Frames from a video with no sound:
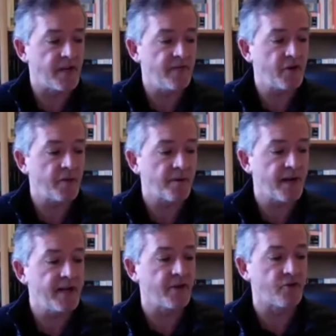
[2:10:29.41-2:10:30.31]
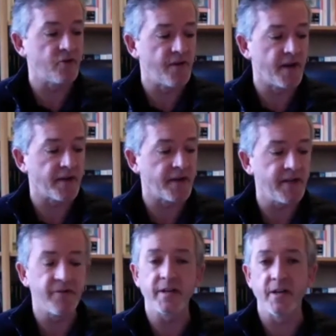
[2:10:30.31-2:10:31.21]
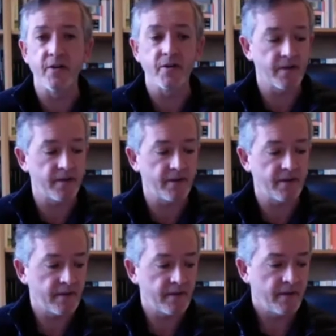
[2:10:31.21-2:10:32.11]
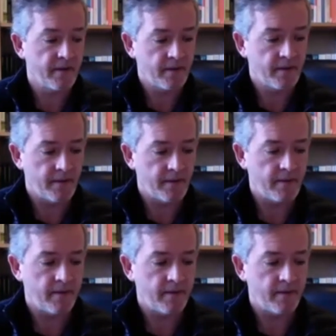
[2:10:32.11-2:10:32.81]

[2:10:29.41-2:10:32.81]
if you can play the groove underneath, it goes